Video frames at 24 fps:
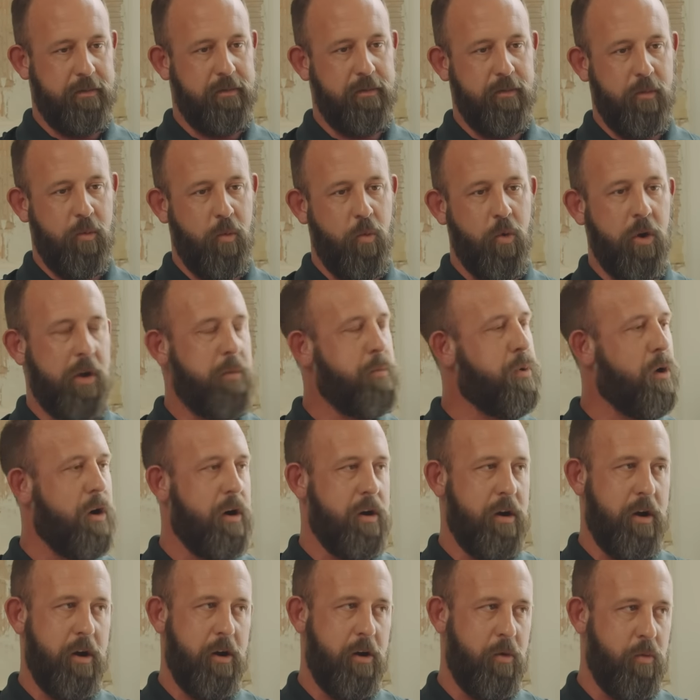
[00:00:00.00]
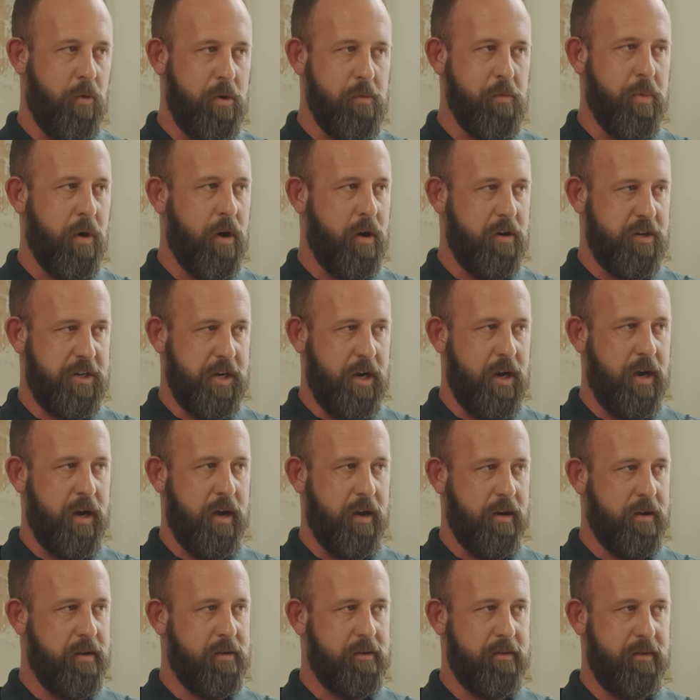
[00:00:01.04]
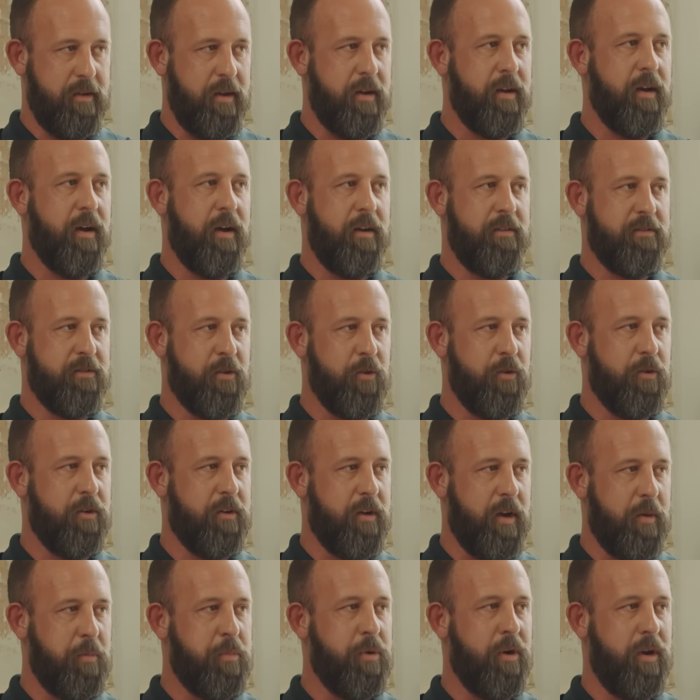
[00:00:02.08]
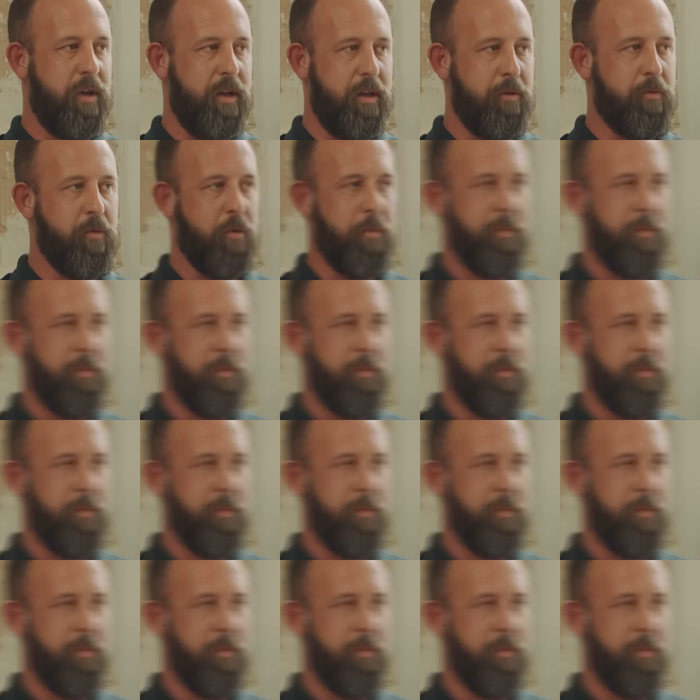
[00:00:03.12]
one part nerd, one part jock in high school, pretty equal